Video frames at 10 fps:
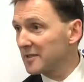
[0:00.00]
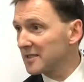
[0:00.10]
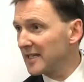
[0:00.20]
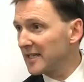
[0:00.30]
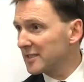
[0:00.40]

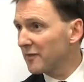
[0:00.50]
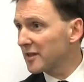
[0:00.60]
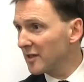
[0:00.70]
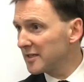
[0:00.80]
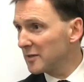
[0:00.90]
seized, over
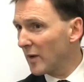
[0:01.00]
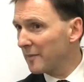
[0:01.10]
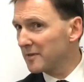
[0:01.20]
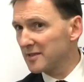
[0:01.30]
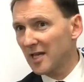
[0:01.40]
30
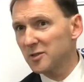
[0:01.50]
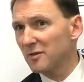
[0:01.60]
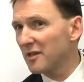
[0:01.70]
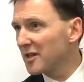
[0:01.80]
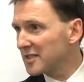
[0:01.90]
weapons,
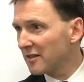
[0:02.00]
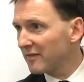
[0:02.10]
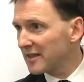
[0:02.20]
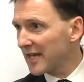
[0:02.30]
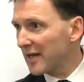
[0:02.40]

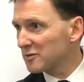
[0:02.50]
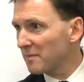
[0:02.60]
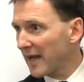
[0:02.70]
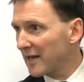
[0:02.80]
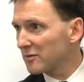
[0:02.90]

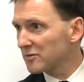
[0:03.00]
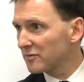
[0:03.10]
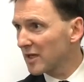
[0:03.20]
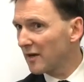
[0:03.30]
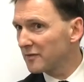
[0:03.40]
£133,000
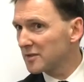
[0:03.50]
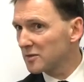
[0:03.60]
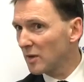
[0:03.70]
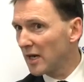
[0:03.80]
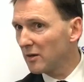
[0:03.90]
recovered
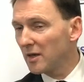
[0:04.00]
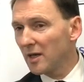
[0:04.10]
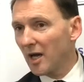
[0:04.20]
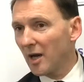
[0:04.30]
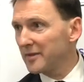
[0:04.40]
as well.
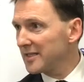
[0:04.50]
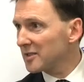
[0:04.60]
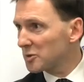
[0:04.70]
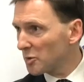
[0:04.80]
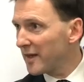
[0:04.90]
I mean, these
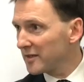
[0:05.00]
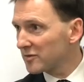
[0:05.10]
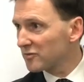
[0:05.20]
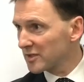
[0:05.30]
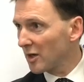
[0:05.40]
are
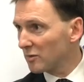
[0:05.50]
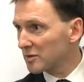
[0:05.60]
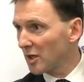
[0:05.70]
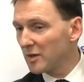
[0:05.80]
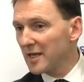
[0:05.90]
tremendous
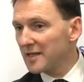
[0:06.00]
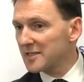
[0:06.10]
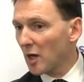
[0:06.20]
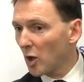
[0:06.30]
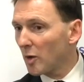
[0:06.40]
results. So
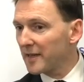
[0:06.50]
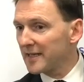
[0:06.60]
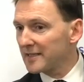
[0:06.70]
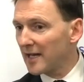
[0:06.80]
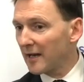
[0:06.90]
there's a lot
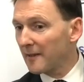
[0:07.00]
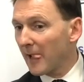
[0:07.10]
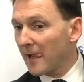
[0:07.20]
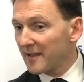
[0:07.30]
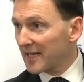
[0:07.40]
being done.
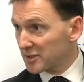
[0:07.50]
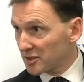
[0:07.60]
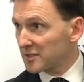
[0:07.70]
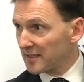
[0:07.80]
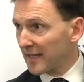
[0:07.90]
That's
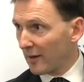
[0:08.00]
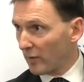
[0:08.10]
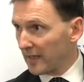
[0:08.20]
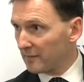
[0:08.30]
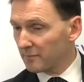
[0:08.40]
just in that
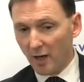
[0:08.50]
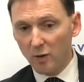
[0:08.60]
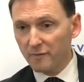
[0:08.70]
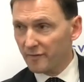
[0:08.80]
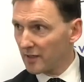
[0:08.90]
week, but
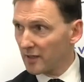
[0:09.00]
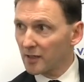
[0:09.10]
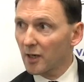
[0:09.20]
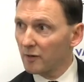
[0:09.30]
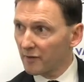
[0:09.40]
overt and
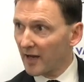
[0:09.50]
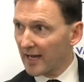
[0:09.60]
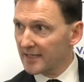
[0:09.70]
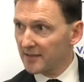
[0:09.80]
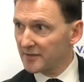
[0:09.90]
covert
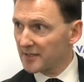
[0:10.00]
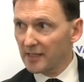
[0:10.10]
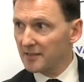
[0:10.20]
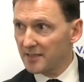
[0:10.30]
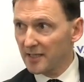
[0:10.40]
activity
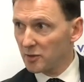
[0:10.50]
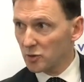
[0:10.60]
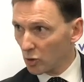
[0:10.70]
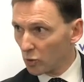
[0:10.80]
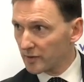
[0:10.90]

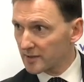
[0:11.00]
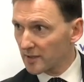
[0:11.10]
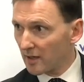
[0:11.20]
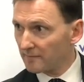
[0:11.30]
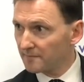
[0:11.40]
continues all the
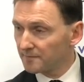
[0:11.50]
time.